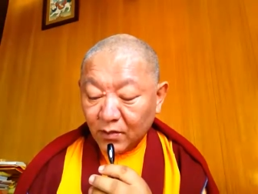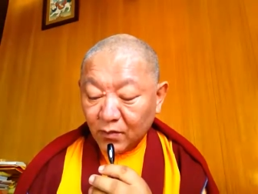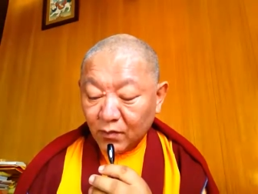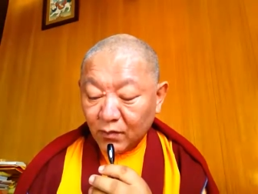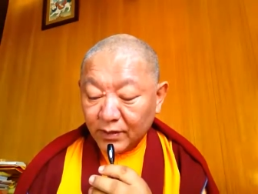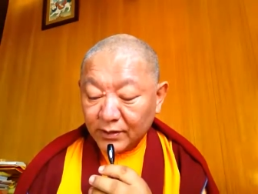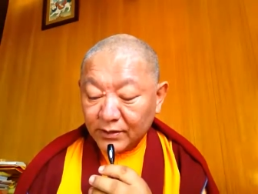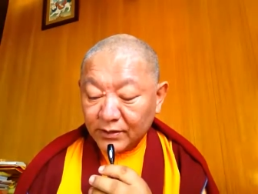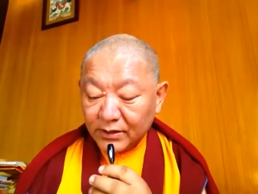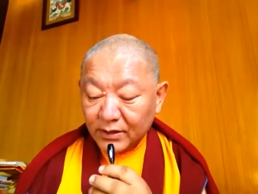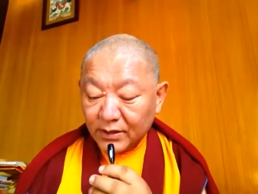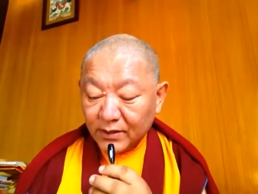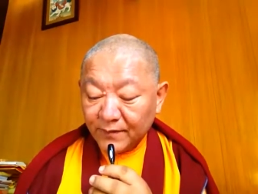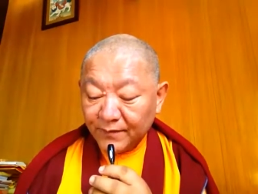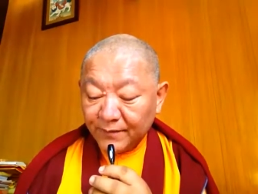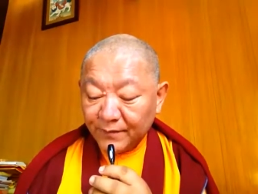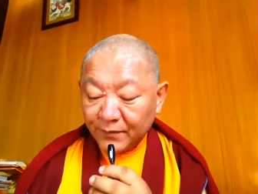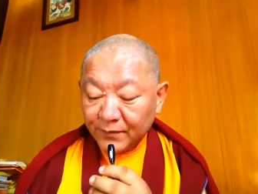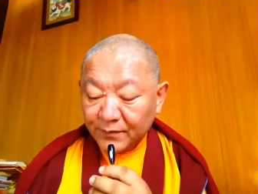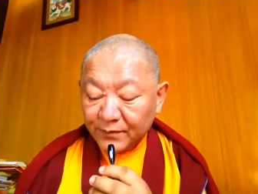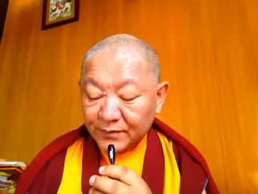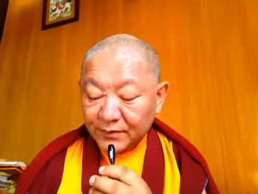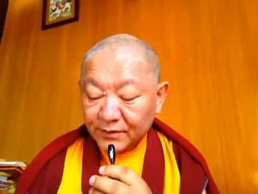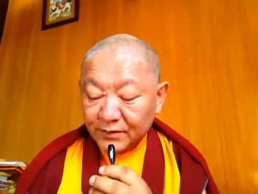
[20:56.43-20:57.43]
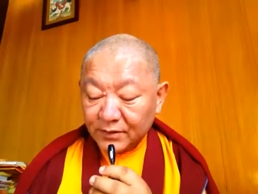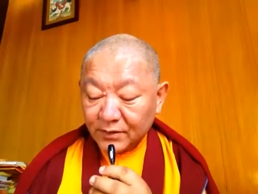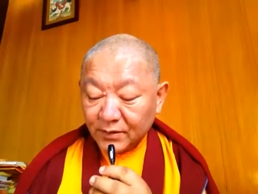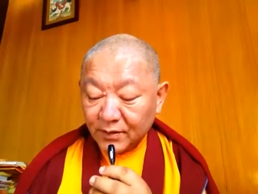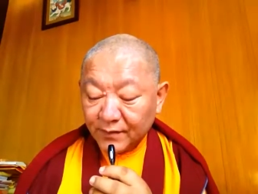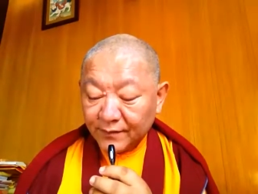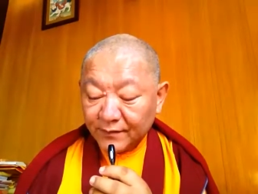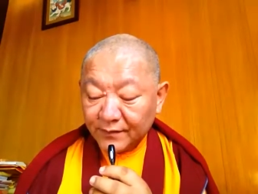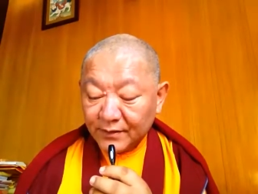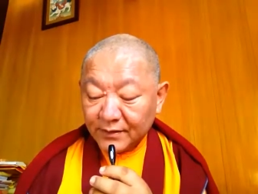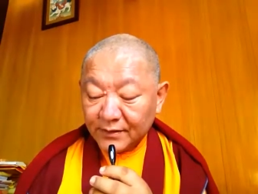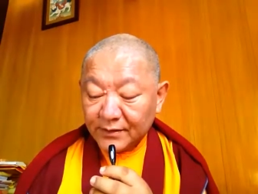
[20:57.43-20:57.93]
what influence
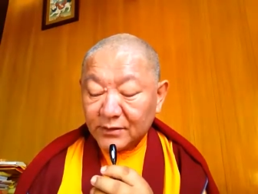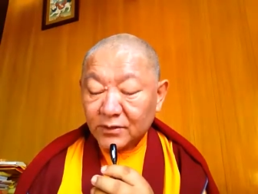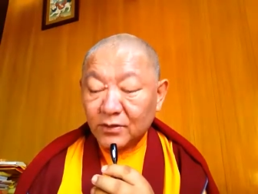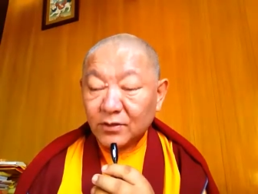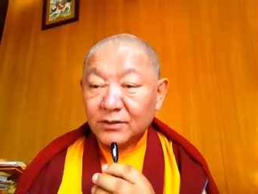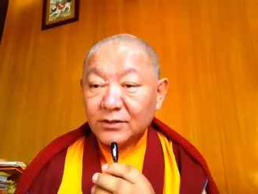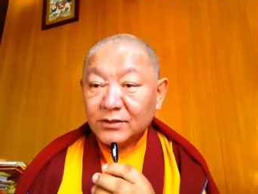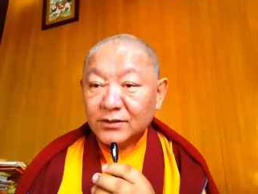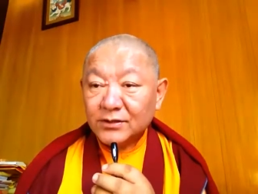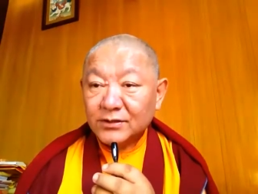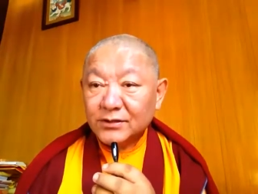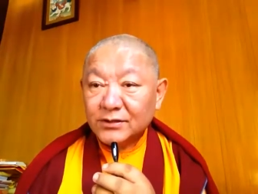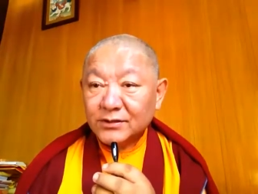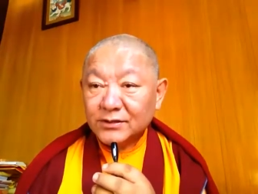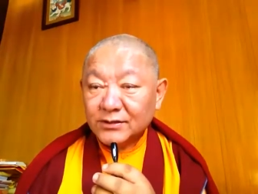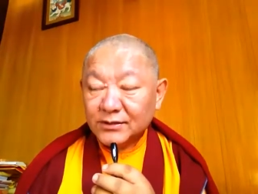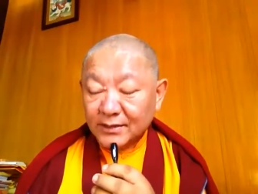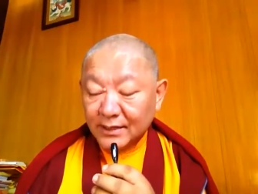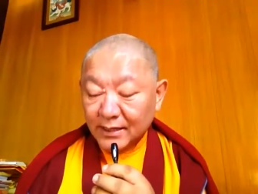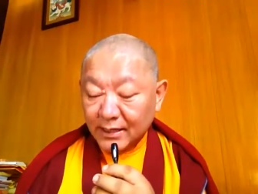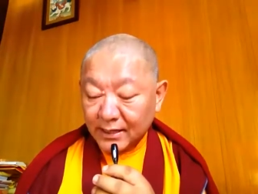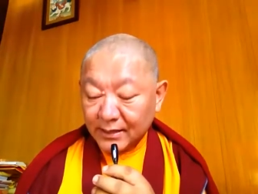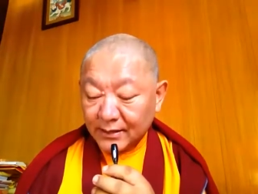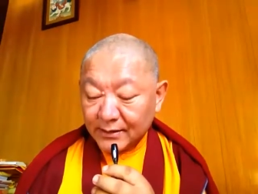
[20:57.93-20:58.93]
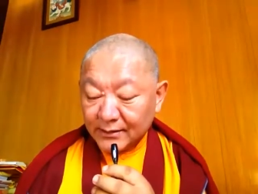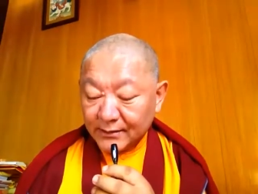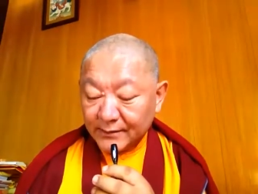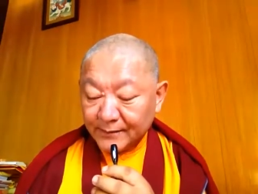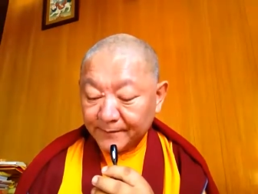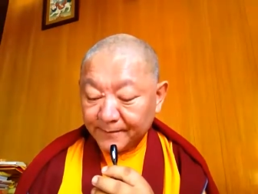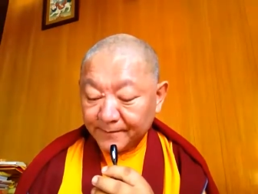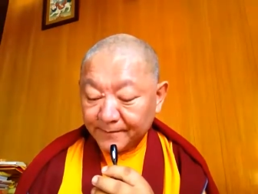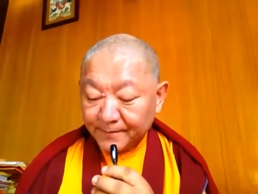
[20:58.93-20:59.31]
have these conditions had?